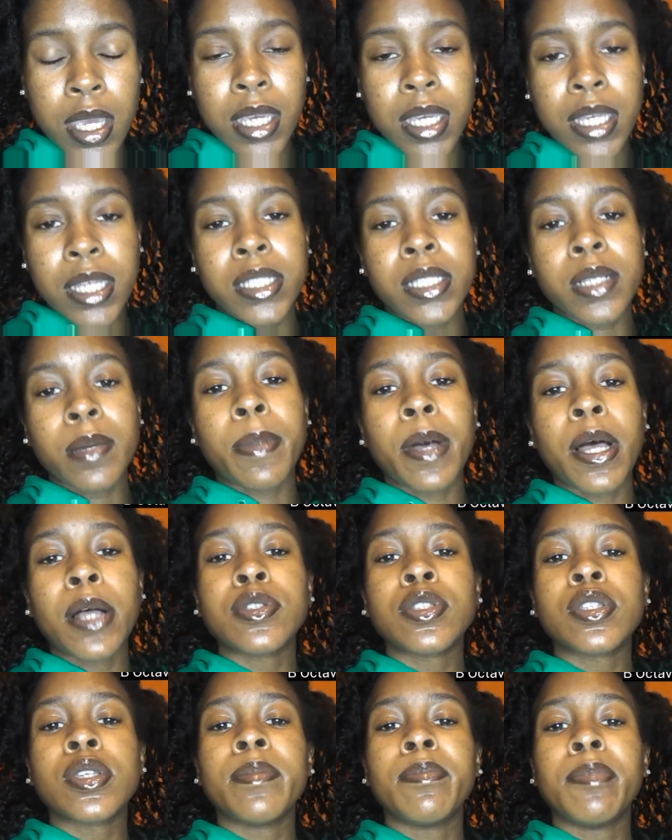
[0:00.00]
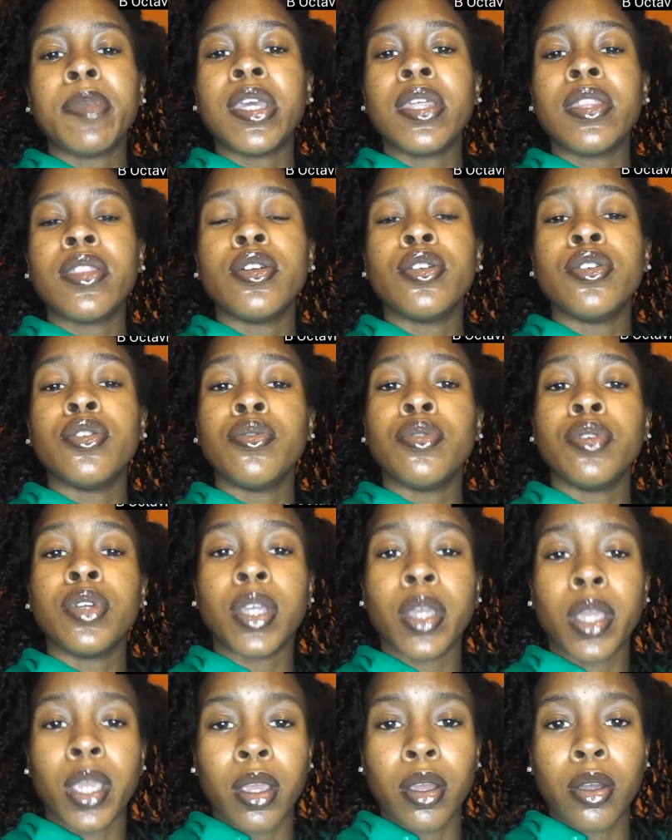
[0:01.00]
It's about to be the new
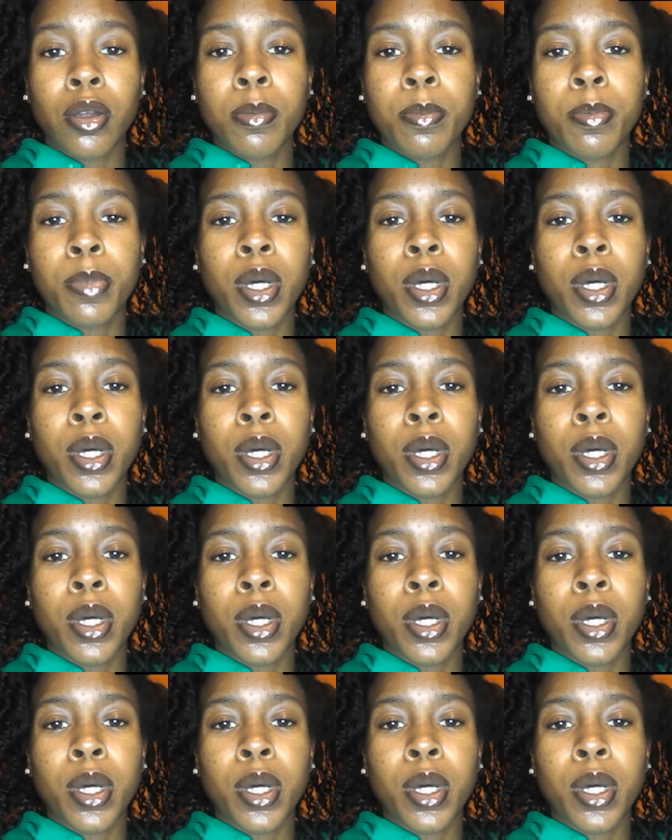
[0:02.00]
year,